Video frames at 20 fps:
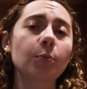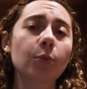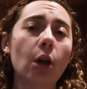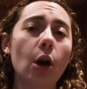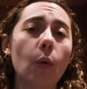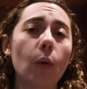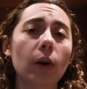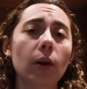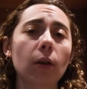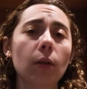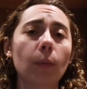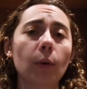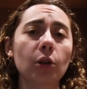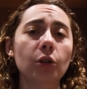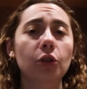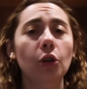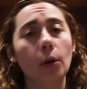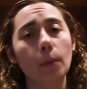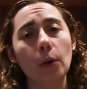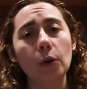below, what are the
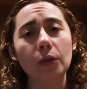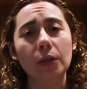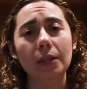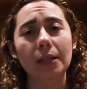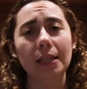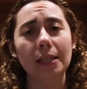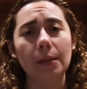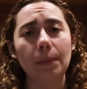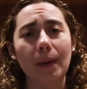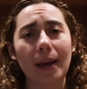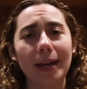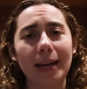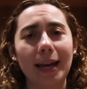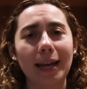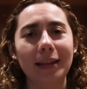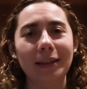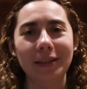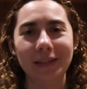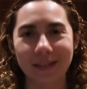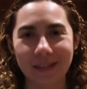books you're most
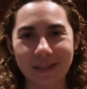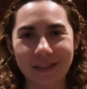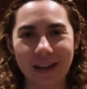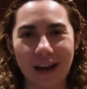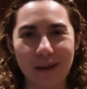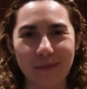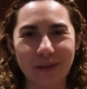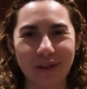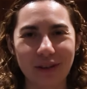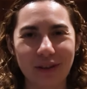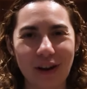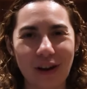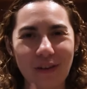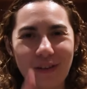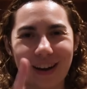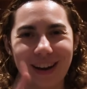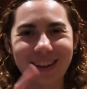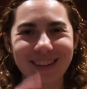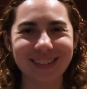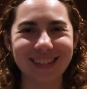anticipating? This is Comic
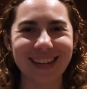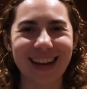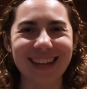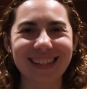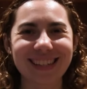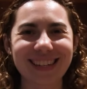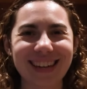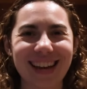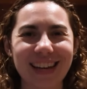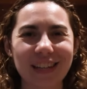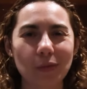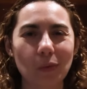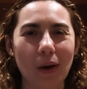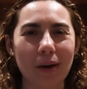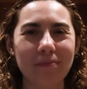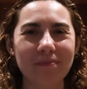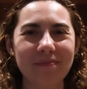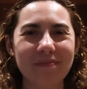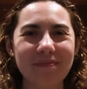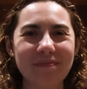Uno, and I'll see you guys in the next one.